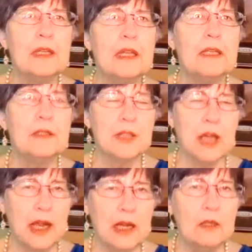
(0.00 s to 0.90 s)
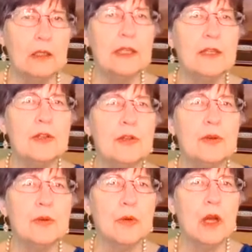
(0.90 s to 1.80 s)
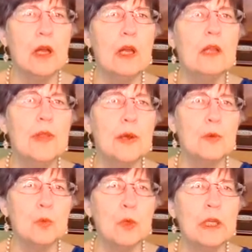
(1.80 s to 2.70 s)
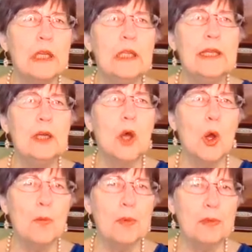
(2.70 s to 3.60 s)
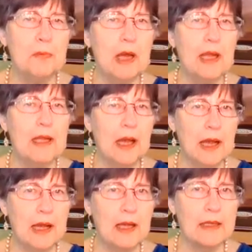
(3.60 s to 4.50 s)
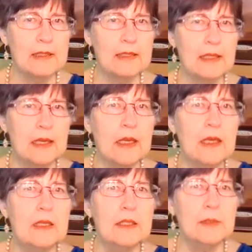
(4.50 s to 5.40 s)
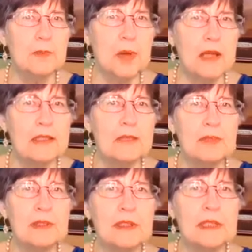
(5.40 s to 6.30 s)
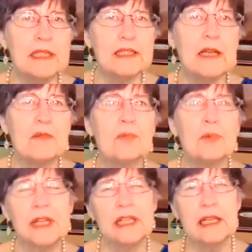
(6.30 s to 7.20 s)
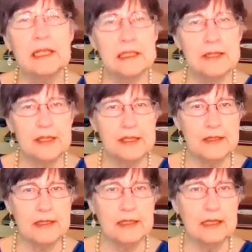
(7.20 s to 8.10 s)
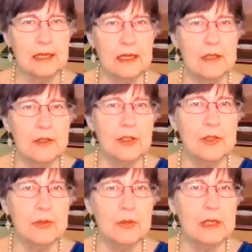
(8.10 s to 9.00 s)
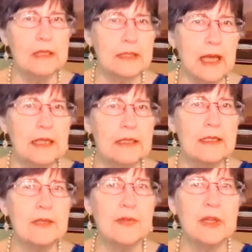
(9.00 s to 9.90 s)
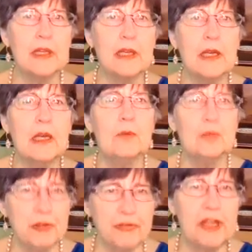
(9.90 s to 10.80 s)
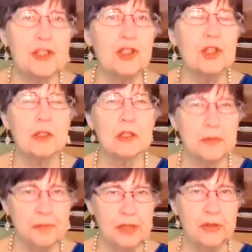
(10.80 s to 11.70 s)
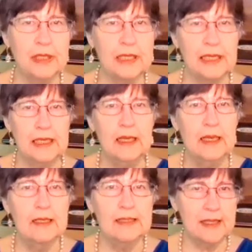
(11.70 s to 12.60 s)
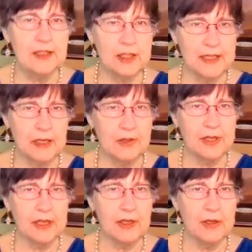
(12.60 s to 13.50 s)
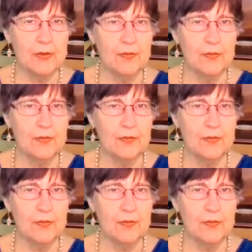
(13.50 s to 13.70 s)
entirely new that really opened my eyes to the possibilities of bringing this to a scientific professional community such as healthcare.